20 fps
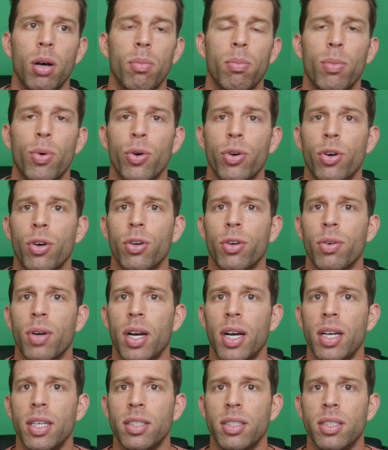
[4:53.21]
more
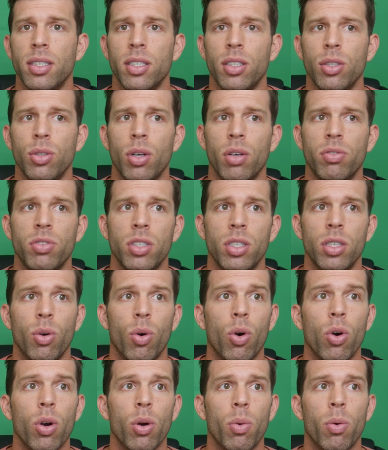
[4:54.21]
notarized in the UFC,
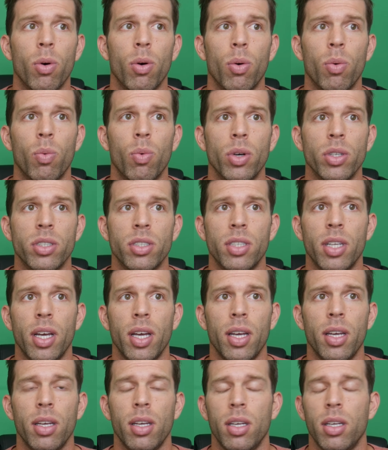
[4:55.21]
or once
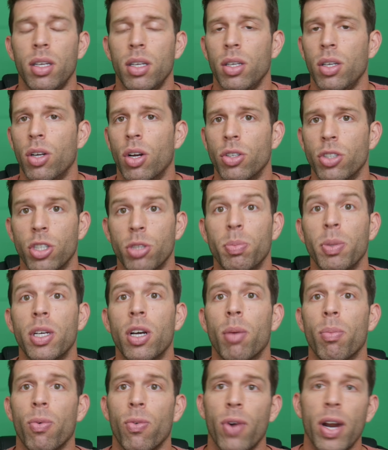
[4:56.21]
they just
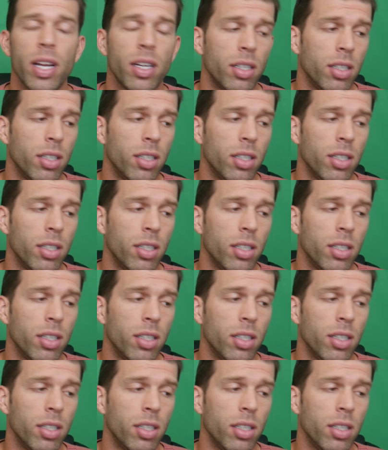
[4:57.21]
become ranked